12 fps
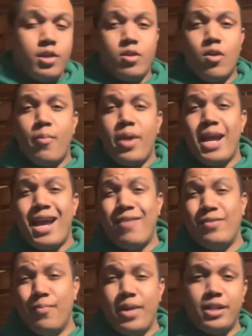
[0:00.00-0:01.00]
you know, may
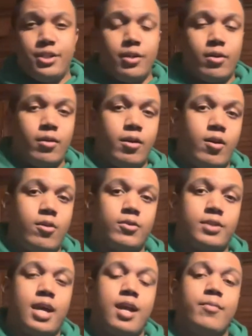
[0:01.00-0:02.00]
have dementia or
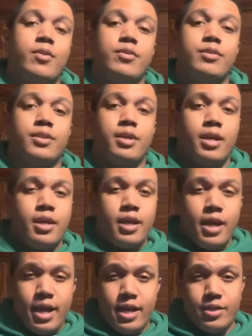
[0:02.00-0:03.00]
Alzheimer's
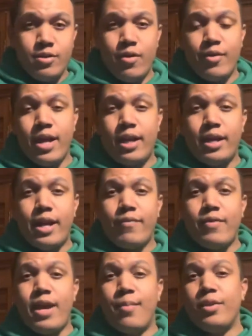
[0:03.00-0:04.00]
and, you know, not a lot
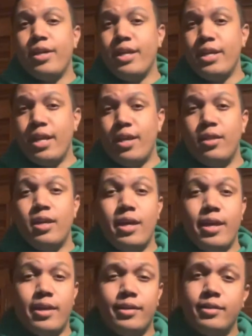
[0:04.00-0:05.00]
of family. And
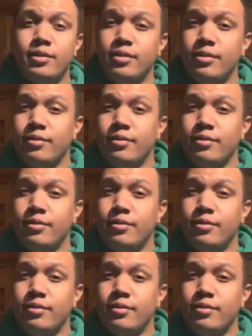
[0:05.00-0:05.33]
then